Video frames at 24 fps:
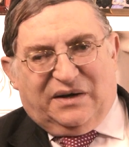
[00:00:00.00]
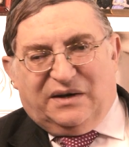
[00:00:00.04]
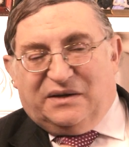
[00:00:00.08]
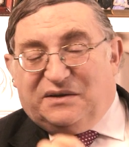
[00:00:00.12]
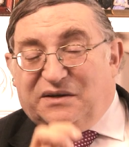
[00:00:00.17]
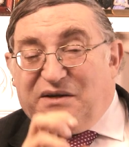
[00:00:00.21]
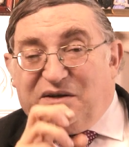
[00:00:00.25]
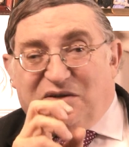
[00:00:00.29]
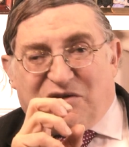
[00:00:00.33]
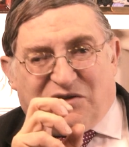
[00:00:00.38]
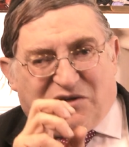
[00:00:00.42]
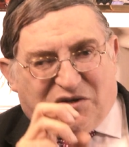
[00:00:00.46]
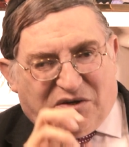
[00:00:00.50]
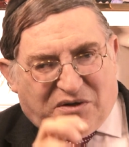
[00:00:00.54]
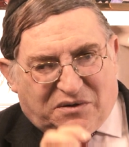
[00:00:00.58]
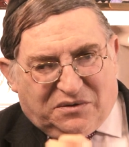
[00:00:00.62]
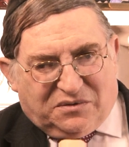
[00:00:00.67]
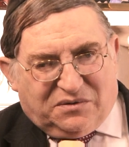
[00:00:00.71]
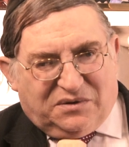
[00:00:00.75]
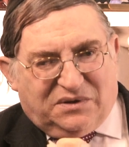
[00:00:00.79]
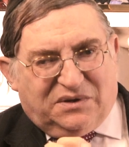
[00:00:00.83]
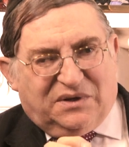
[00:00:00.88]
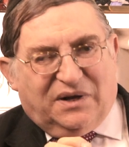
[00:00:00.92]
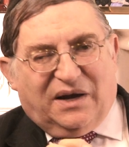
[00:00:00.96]
It's his
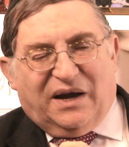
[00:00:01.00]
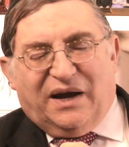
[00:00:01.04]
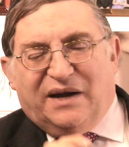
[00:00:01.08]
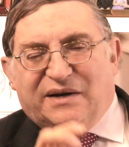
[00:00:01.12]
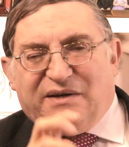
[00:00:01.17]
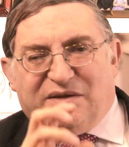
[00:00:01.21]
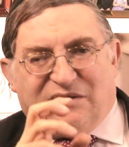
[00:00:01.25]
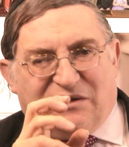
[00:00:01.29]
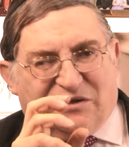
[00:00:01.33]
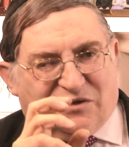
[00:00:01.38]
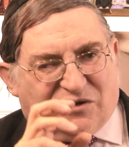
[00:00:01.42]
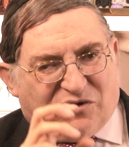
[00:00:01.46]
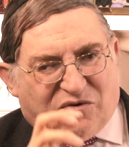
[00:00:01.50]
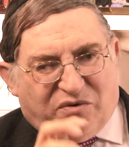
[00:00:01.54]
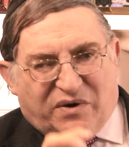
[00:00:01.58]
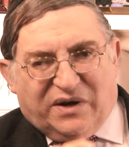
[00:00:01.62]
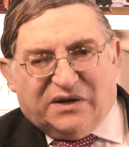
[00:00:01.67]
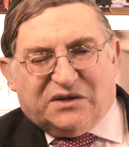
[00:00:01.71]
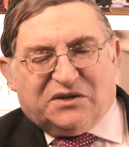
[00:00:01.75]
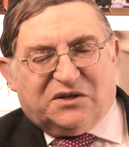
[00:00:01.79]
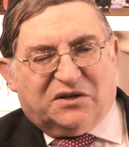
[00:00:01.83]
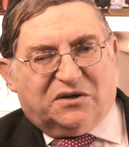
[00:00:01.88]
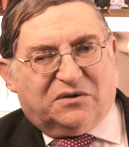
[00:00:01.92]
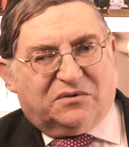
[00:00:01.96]
children and it's his
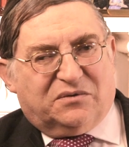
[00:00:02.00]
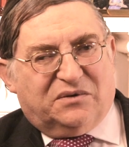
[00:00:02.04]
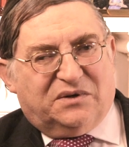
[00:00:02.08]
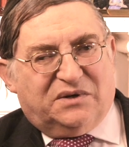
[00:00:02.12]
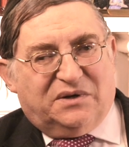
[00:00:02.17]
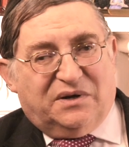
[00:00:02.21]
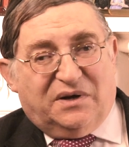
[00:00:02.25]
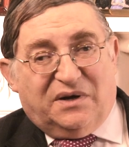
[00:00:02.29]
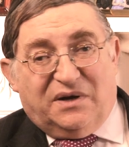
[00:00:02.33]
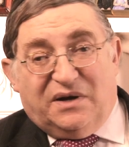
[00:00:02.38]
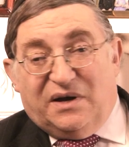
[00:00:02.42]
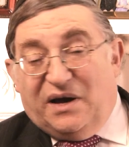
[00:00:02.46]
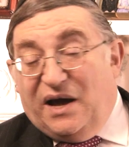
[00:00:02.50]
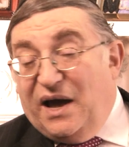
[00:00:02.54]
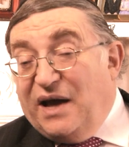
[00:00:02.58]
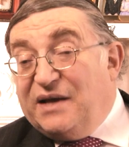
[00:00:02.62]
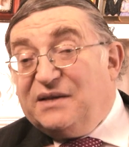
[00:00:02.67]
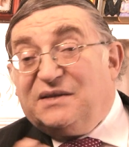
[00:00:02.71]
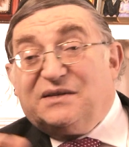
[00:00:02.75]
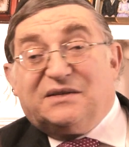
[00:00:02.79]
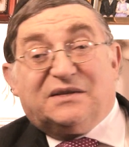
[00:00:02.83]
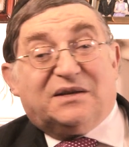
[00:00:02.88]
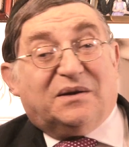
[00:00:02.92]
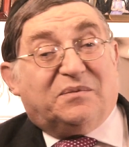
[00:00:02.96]
grandchildren,
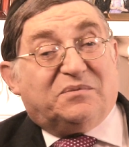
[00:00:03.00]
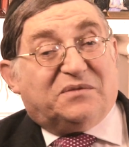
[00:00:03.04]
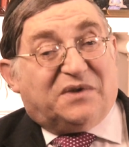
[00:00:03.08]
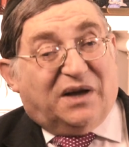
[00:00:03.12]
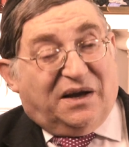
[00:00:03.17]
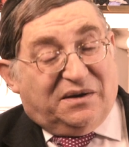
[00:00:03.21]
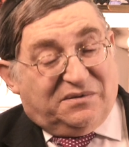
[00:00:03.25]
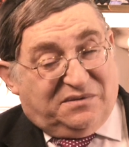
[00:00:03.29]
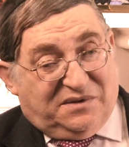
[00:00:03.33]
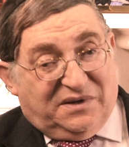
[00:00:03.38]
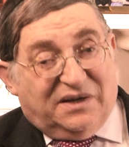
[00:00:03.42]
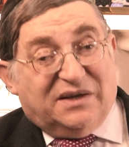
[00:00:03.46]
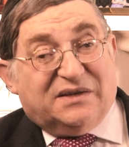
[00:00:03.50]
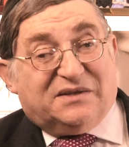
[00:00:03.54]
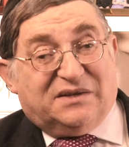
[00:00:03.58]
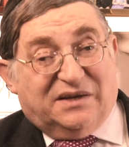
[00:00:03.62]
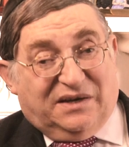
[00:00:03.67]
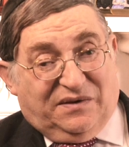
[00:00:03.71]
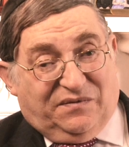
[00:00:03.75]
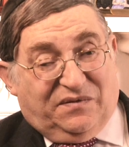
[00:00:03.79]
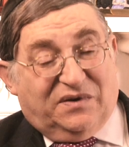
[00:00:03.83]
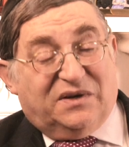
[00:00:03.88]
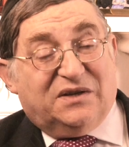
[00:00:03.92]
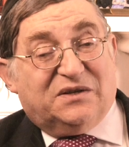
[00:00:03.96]
and sometimes it's
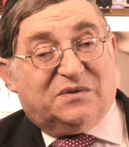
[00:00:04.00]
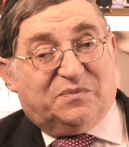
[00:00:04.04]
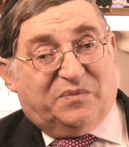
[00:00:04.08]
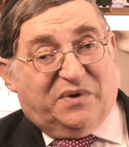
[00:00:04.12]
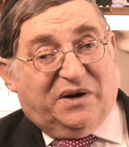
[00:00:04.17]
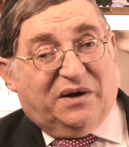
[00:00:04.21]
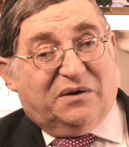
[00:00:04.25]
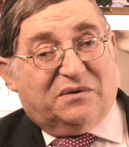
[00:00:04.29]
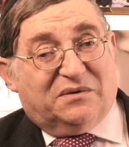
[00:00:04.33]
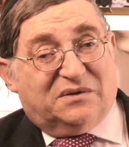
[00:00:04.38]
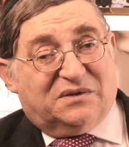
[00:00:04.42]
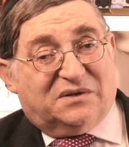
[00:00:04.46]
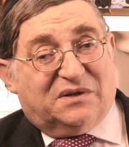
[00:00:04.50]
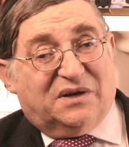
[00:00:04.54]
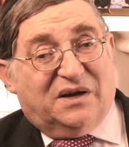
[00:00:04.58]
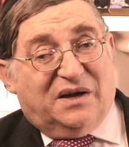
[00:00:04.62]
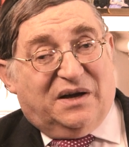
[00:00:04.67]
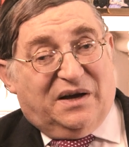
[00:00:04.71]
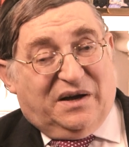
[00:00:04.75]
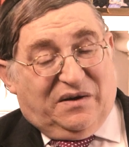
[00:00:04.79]
even his parents.